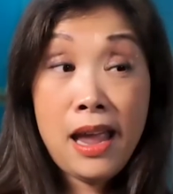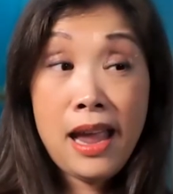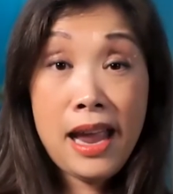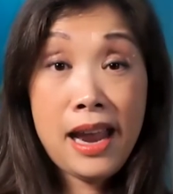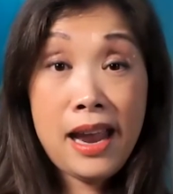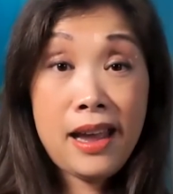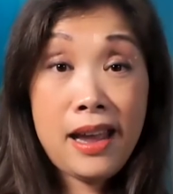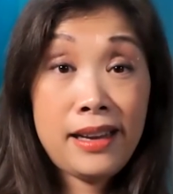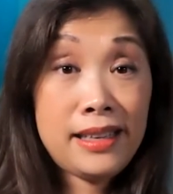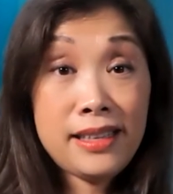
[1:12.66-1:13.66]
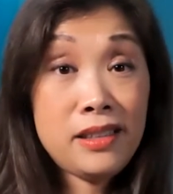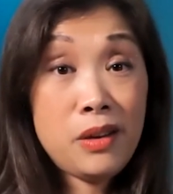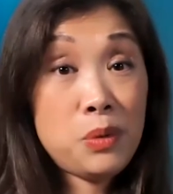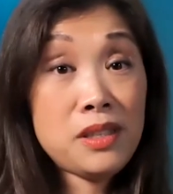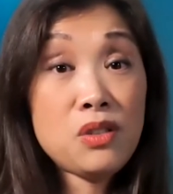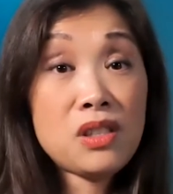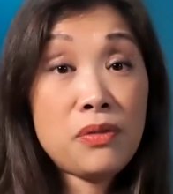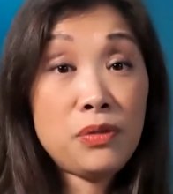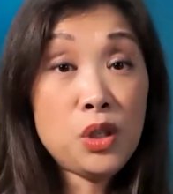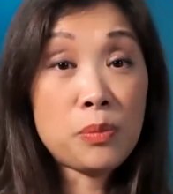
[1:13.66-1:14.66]
And it didn't, it wasn't just a
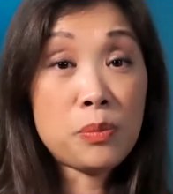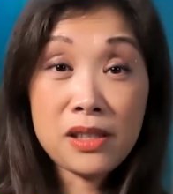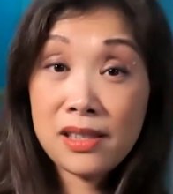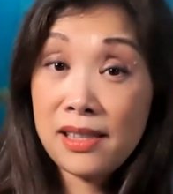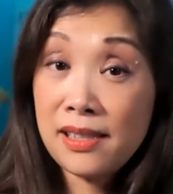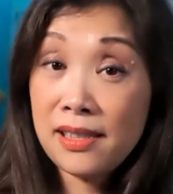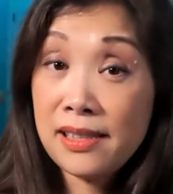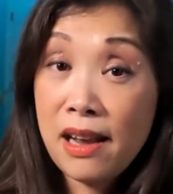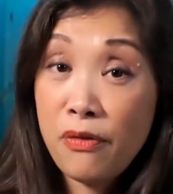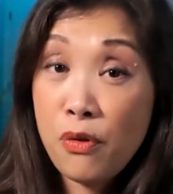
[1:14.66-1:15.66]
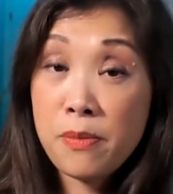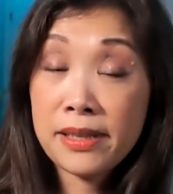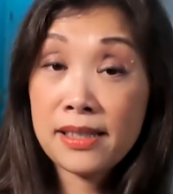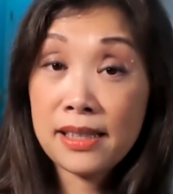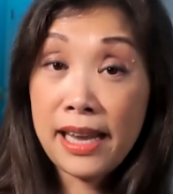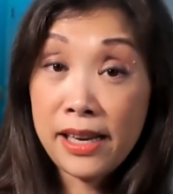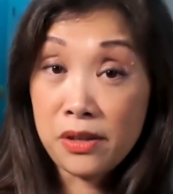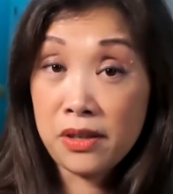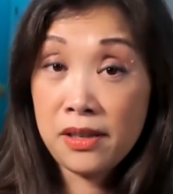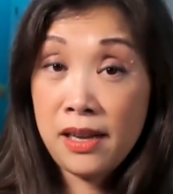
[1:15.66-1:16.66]
fluke because this is now four months
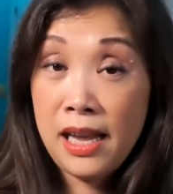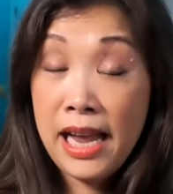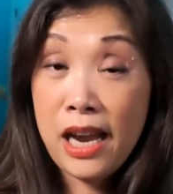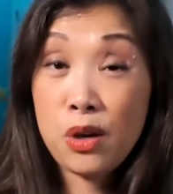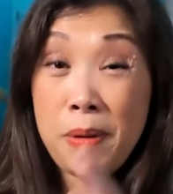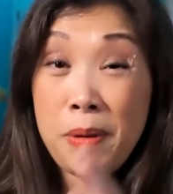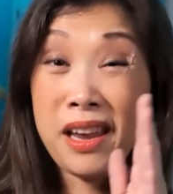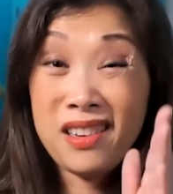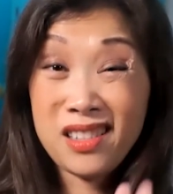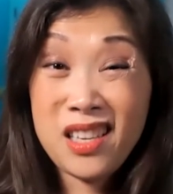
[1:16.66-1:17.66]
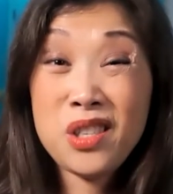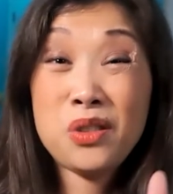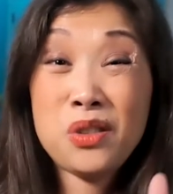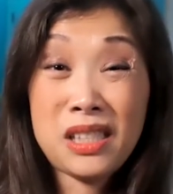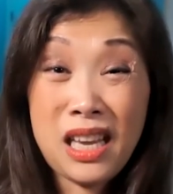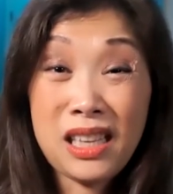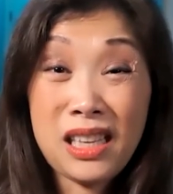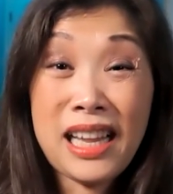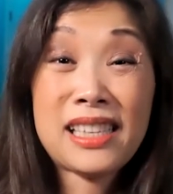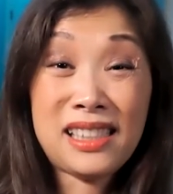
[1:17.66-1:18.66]
later and her pain continues to get
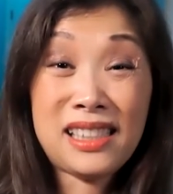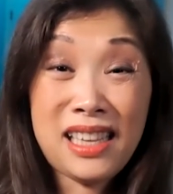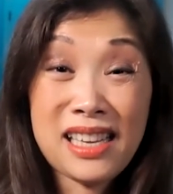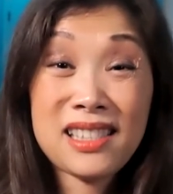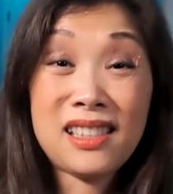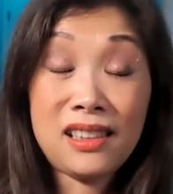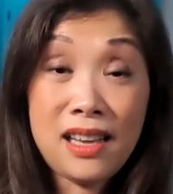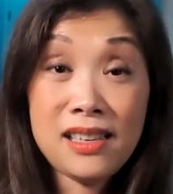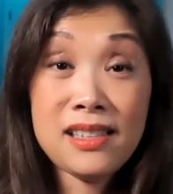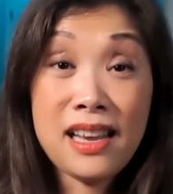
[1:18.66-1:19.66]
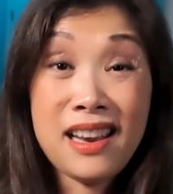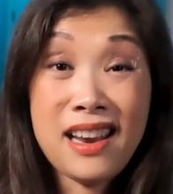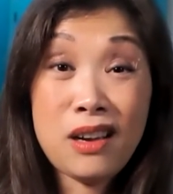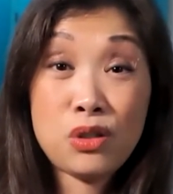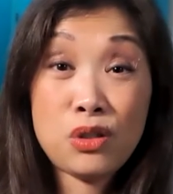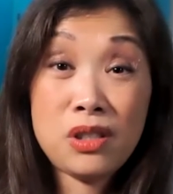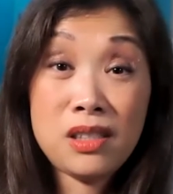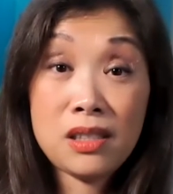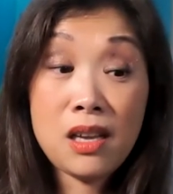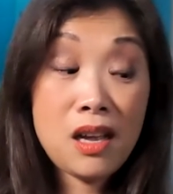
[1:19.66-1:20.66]
less and less and less. And now
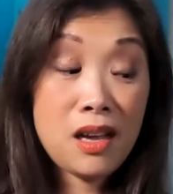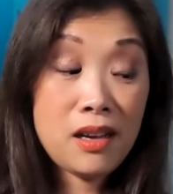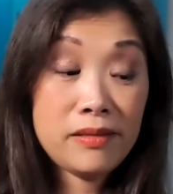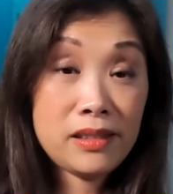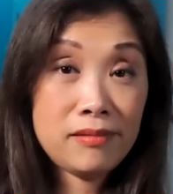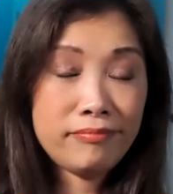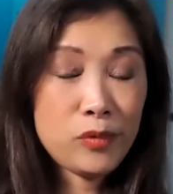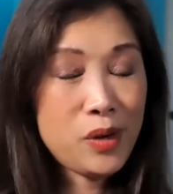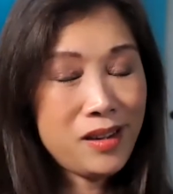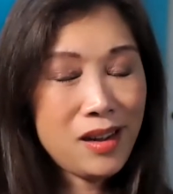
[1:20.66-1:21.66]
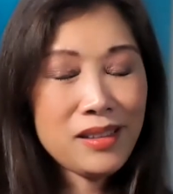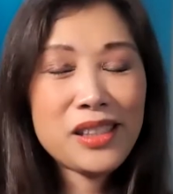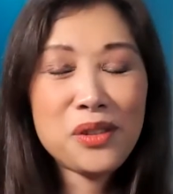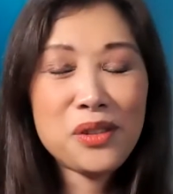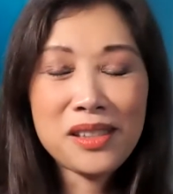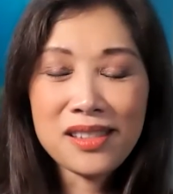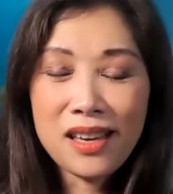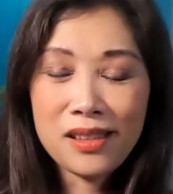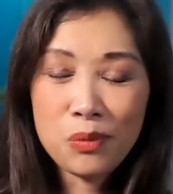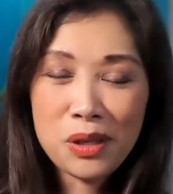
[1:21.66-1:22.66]
she's, uh, well, I'll let you
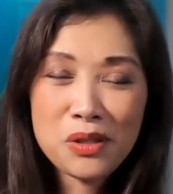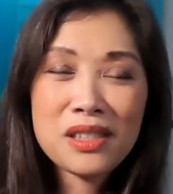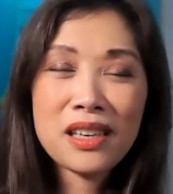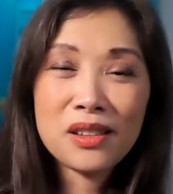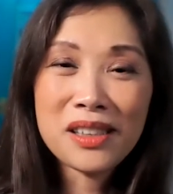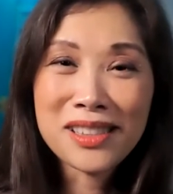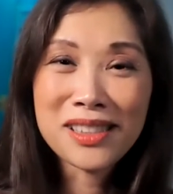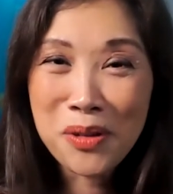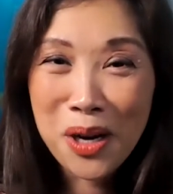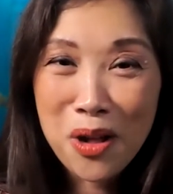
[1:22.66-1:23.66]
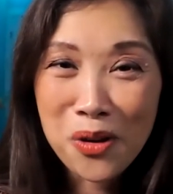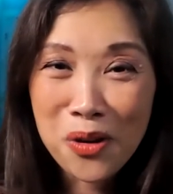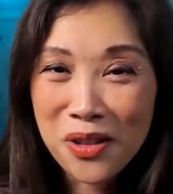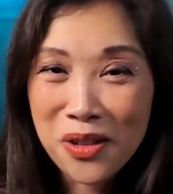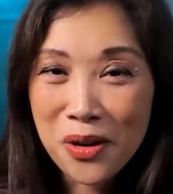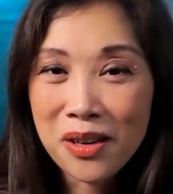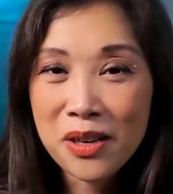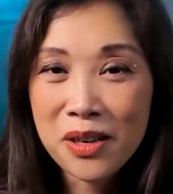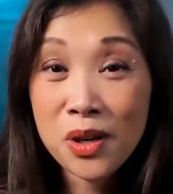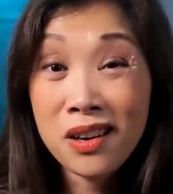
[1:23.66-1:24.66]
decide. Why don't you take a look and see what all her other
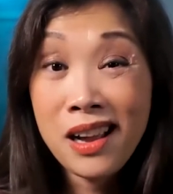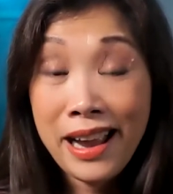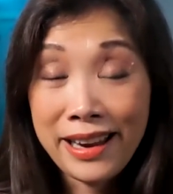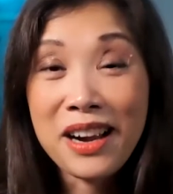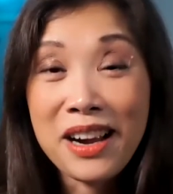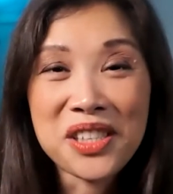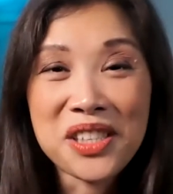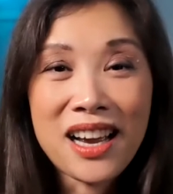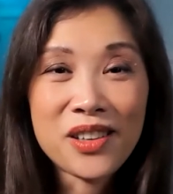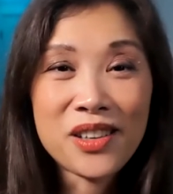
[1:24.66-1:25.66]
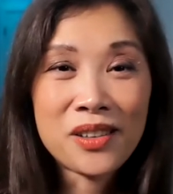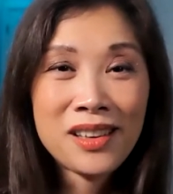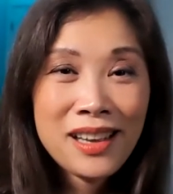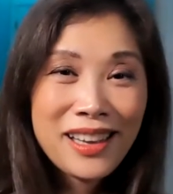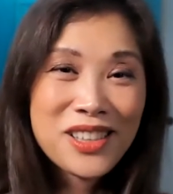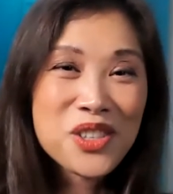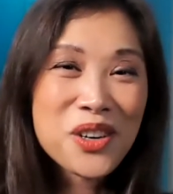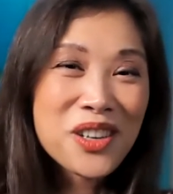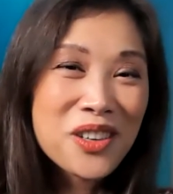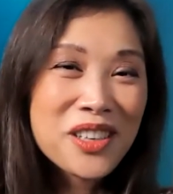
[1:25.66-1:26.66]
outcomes are and how she got there? Enjoy
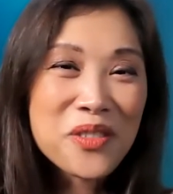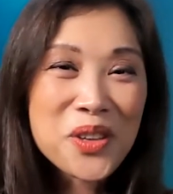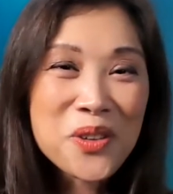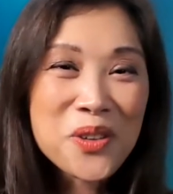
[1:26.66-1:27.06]
her interview.